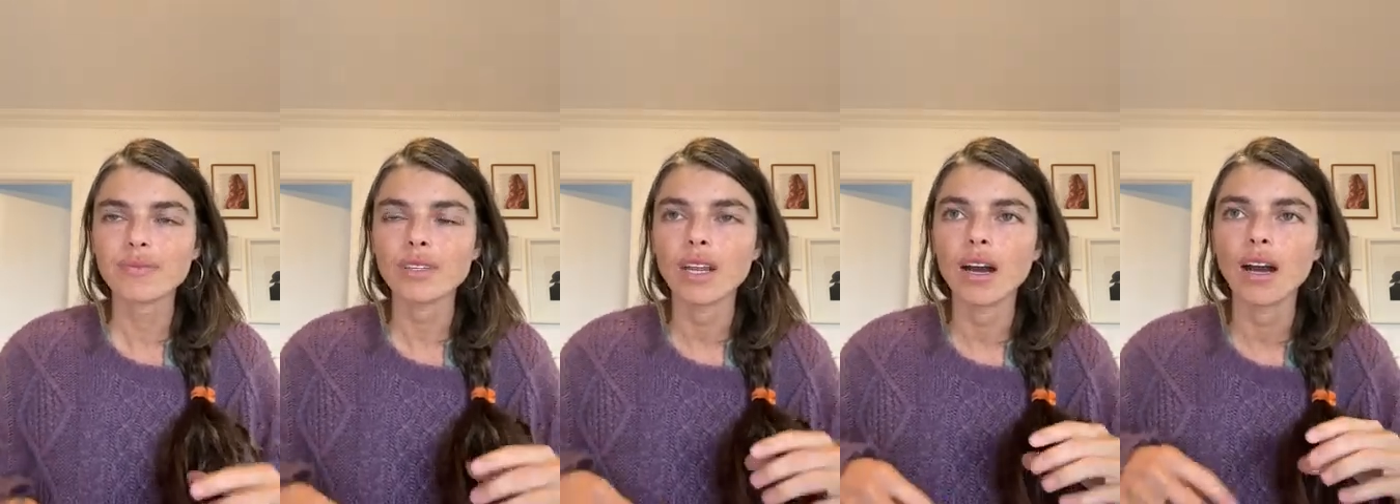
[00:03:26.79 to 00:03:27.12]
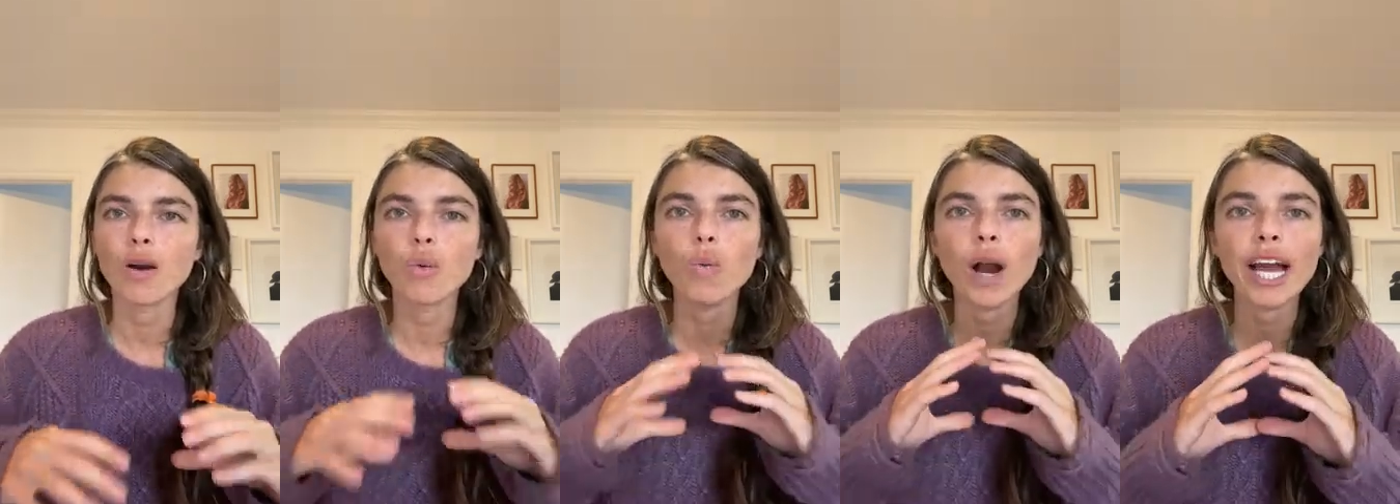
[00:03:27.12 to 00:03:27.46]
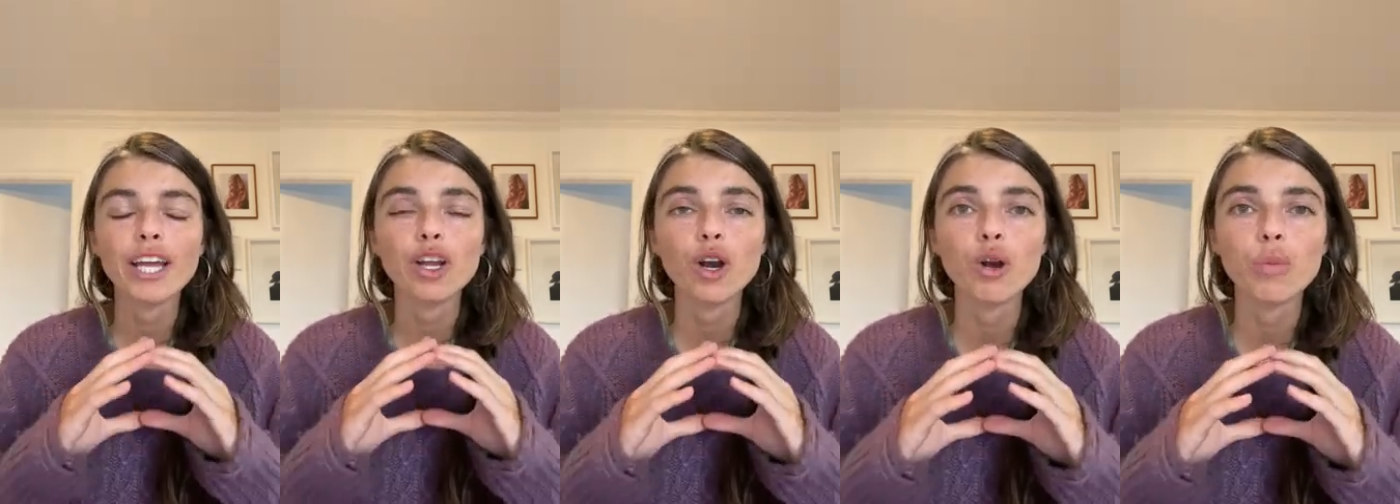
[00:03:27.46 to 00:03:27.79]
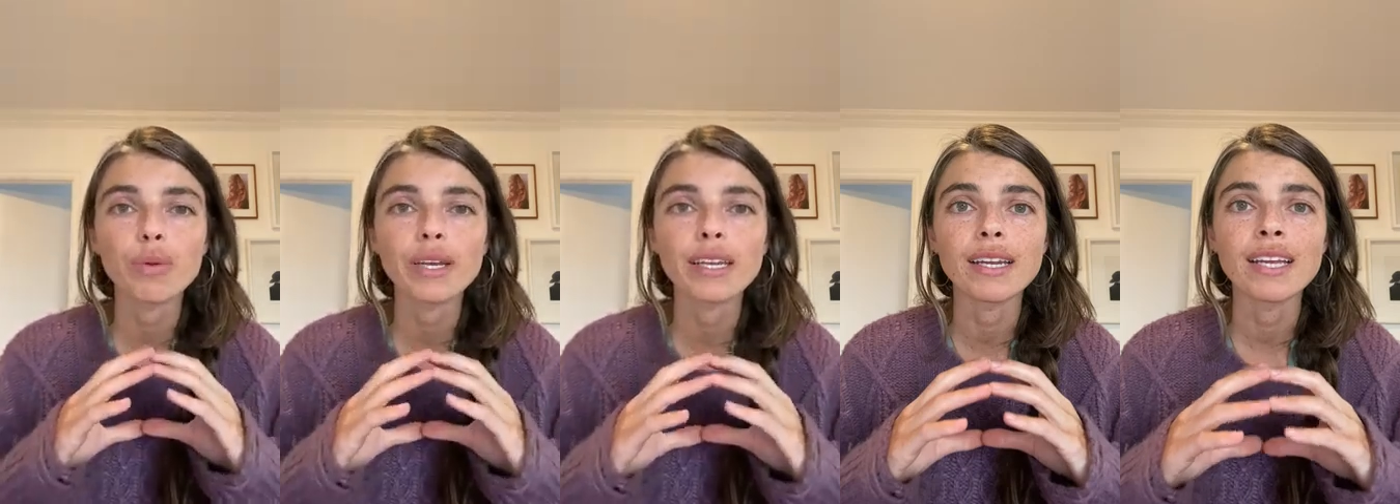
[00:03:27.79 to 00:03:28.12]
wide
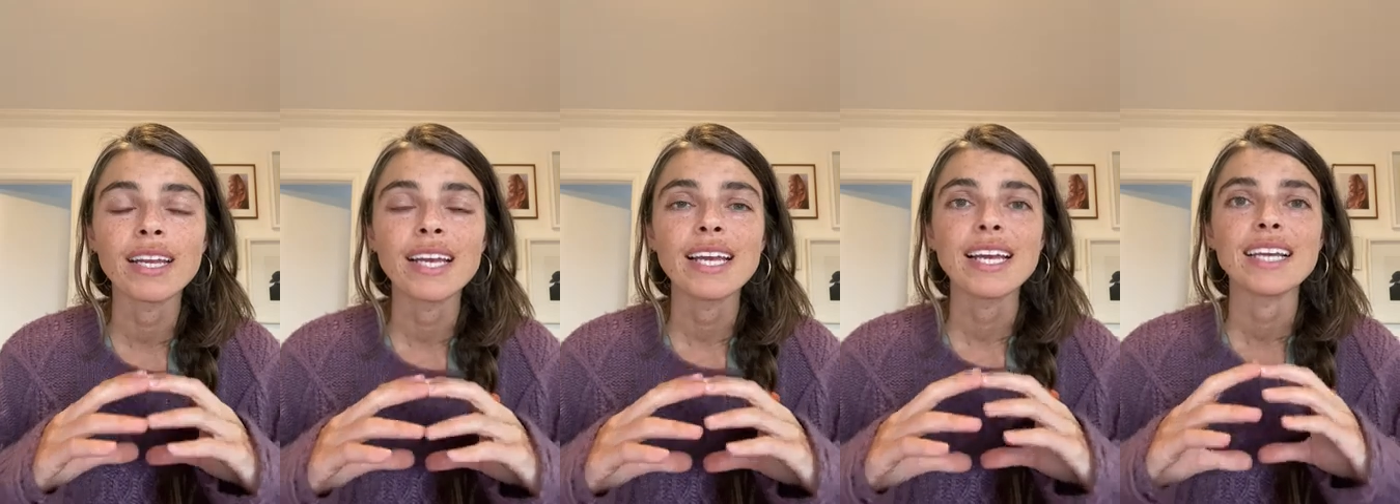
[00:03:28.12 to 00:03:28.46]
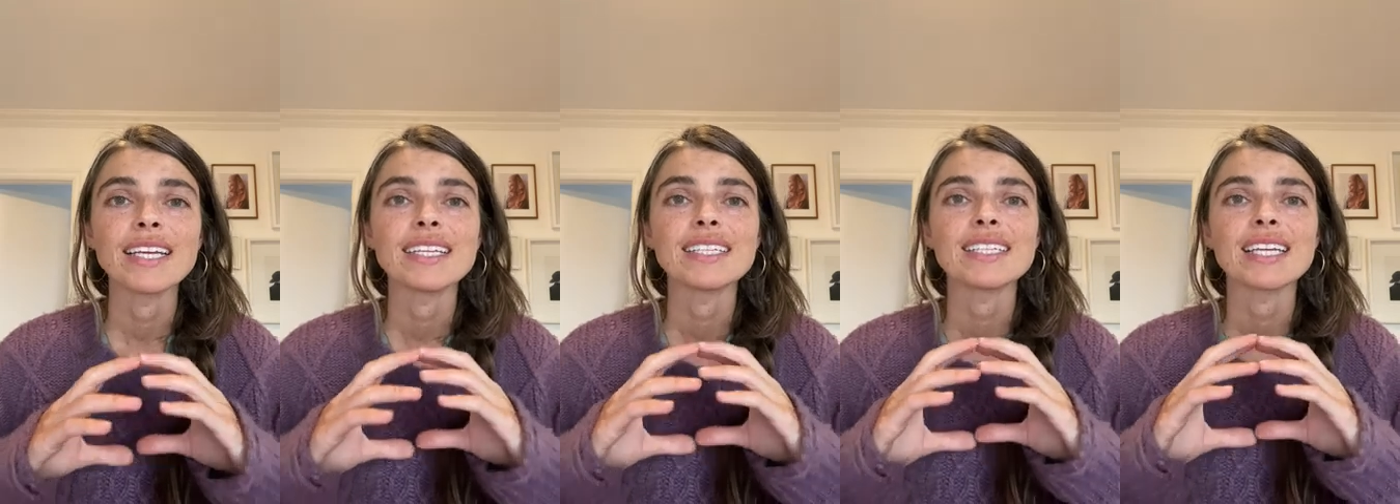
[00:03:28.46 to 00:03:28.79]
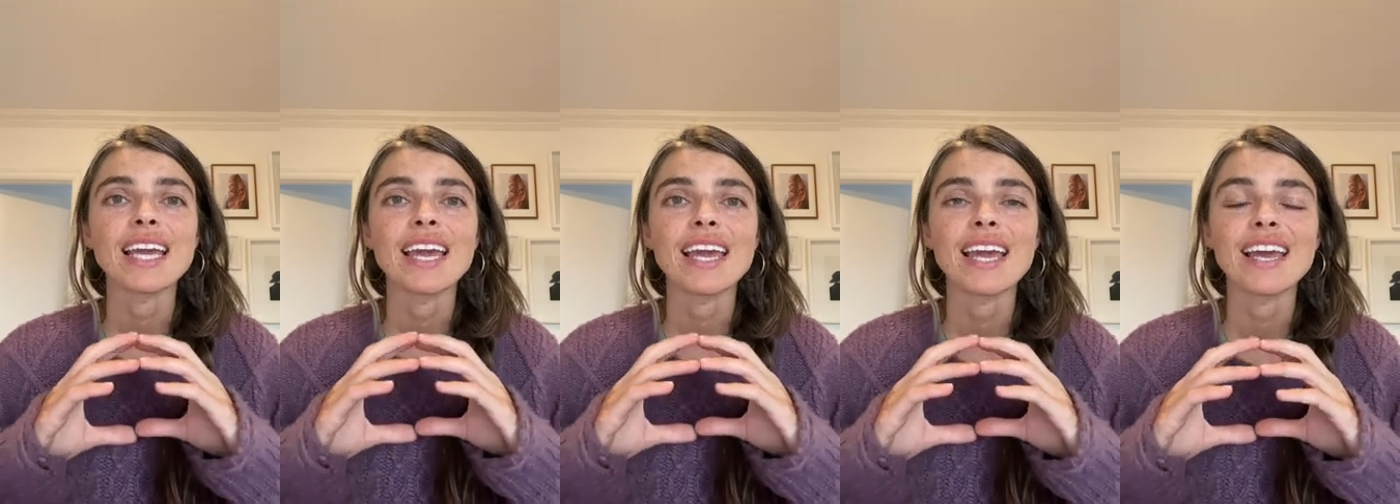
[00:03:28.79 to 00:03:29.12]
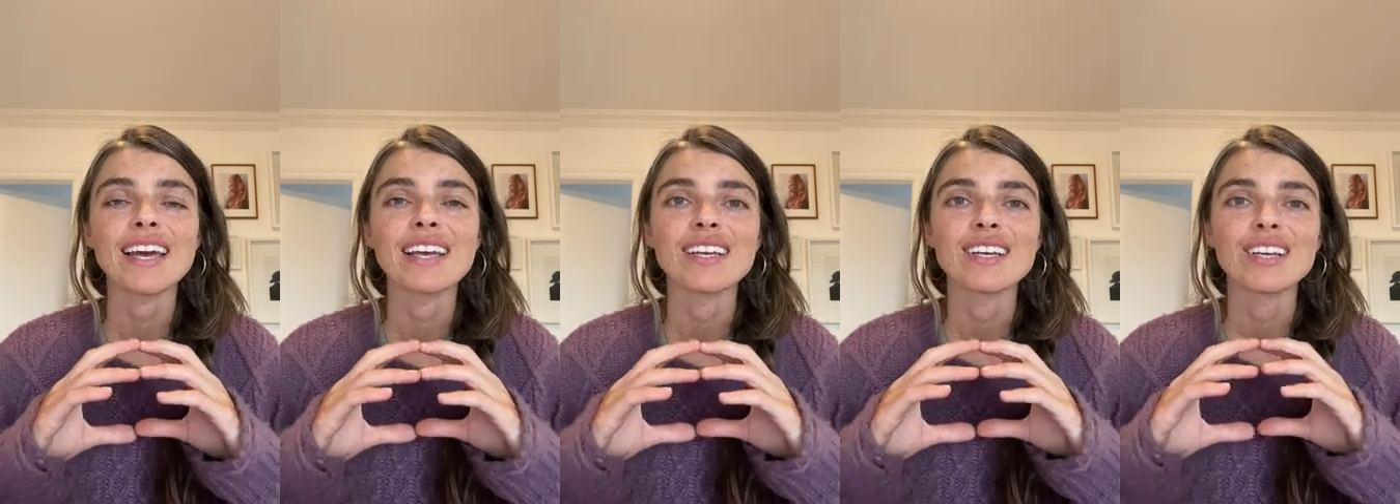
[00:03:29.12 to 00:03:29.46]
open is
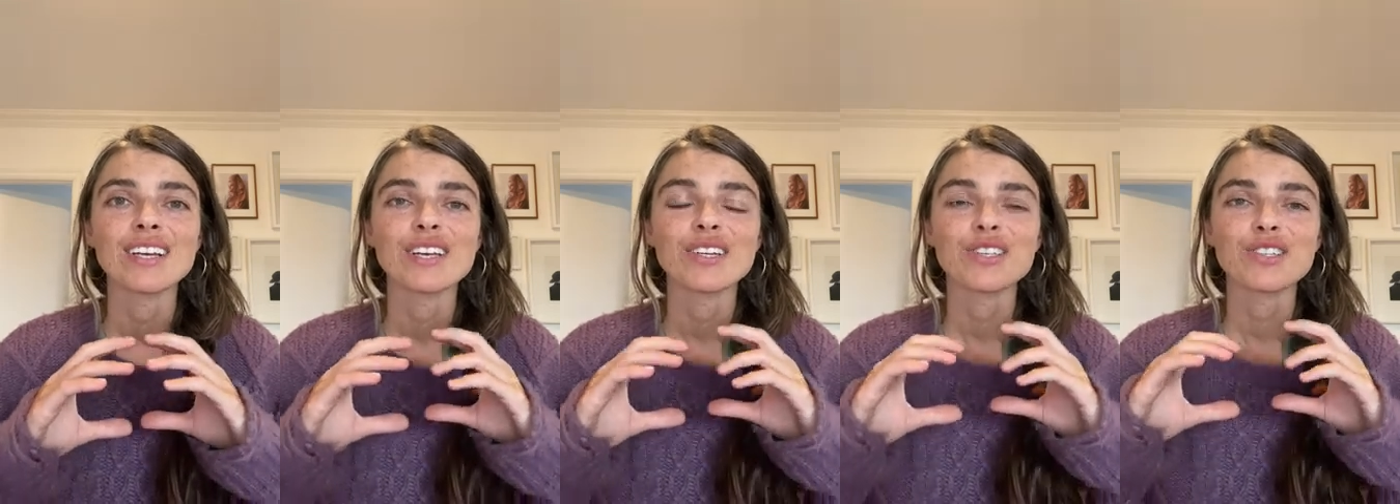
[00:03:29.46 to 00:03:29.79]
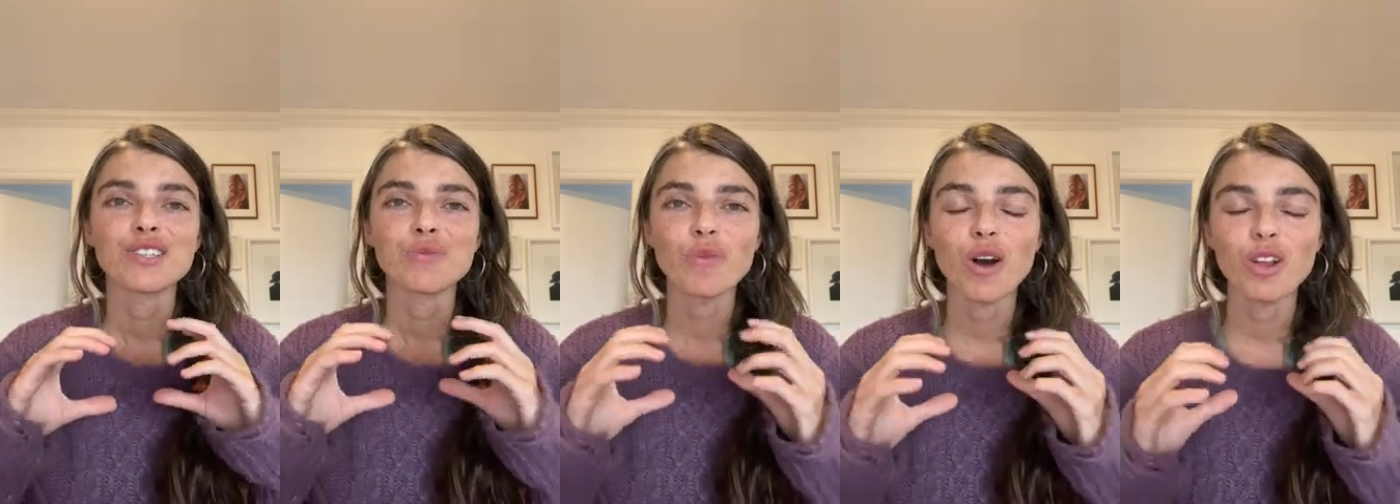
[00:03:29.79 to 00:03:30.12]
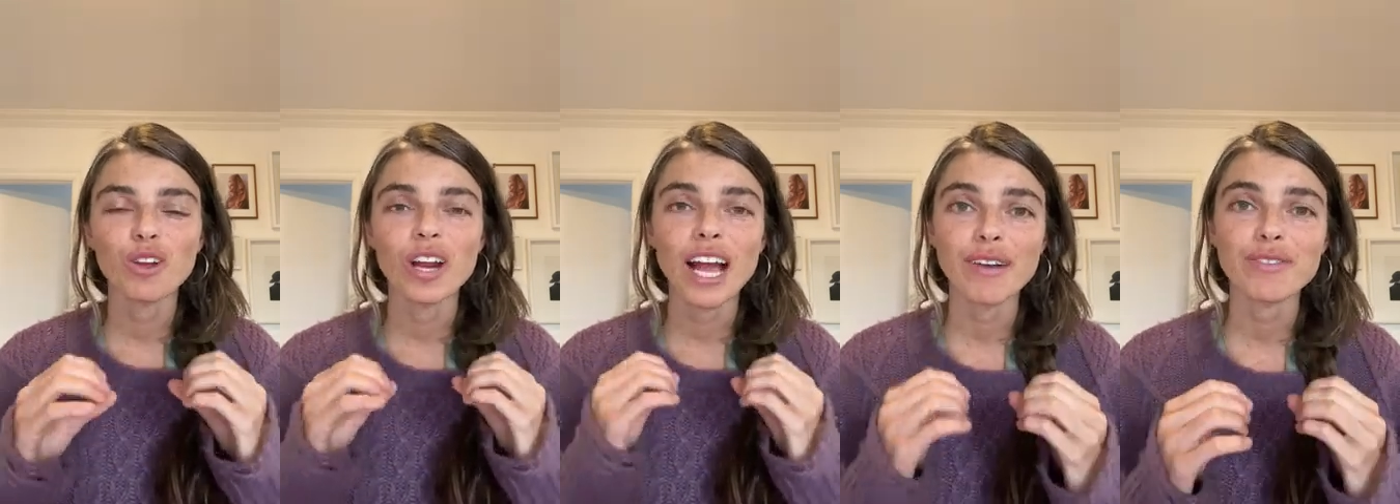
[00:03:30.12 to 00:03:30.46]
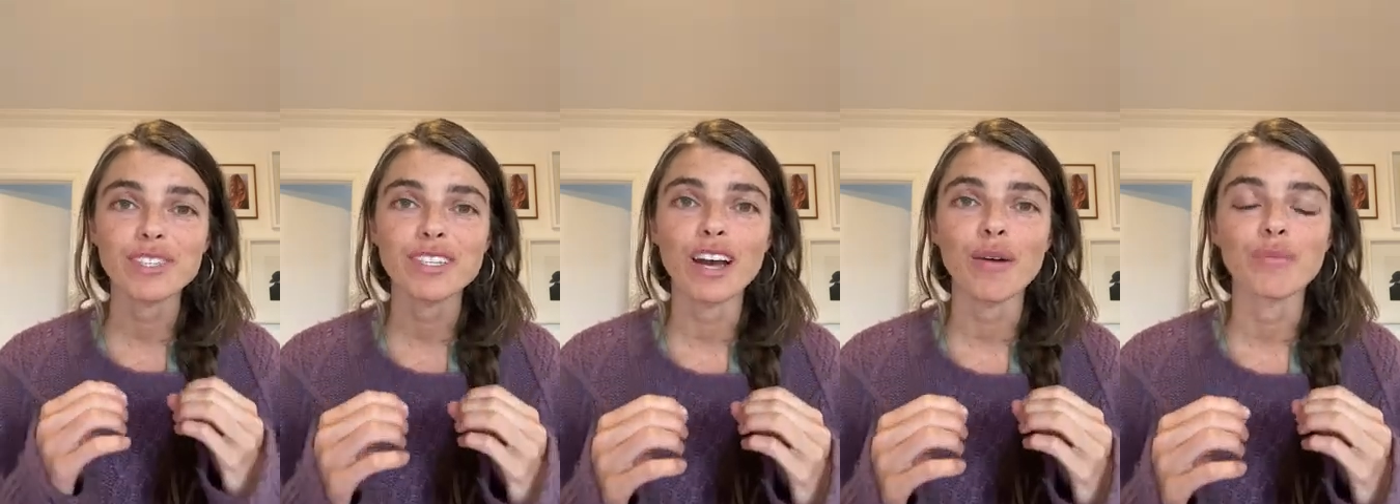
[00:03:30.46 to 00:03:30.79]
a smaller
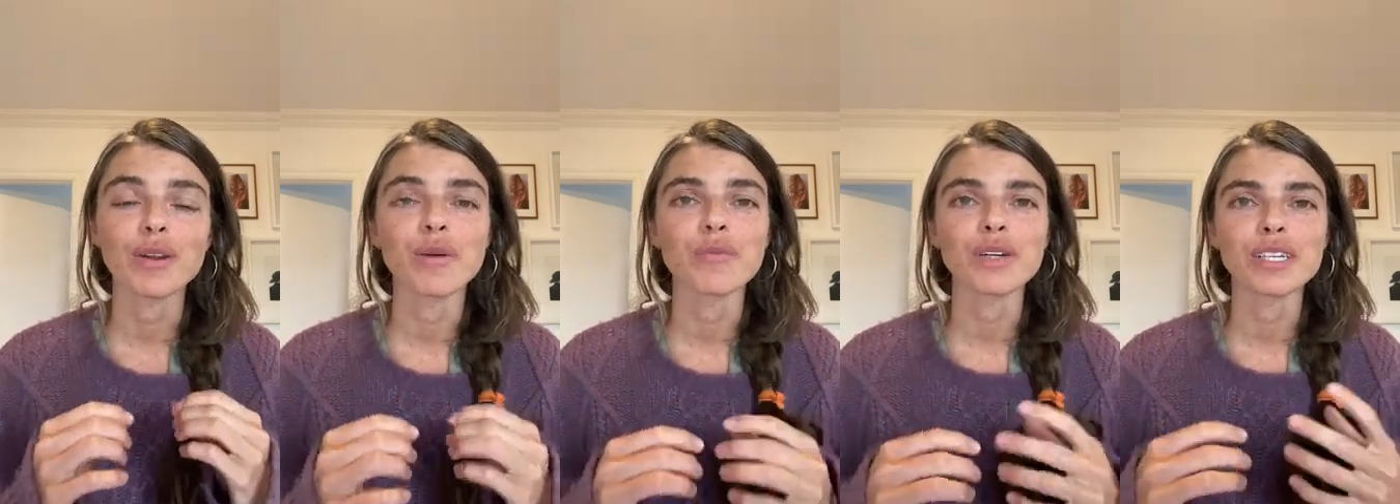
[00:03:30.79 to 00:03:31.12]
f-stop number.